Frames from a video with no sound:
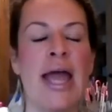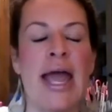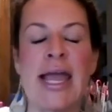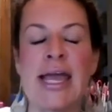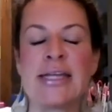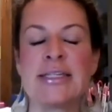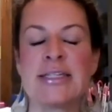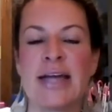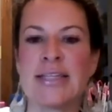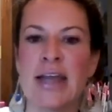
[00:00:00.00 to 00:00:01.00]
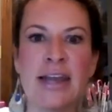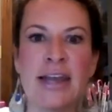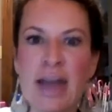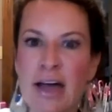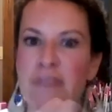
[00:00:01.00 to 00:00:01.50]
And I said, I'd
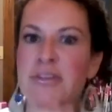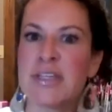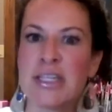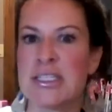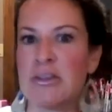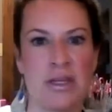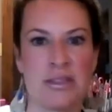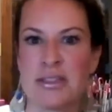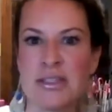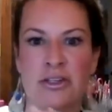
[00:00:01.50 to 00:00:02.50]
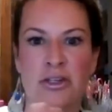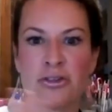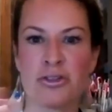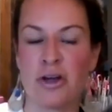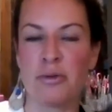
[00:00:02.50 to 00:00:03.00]
love to continue this. I said, you're
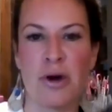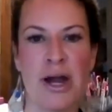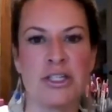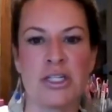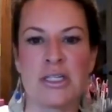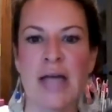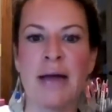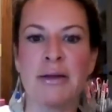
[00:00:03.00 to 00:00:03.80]
so precious.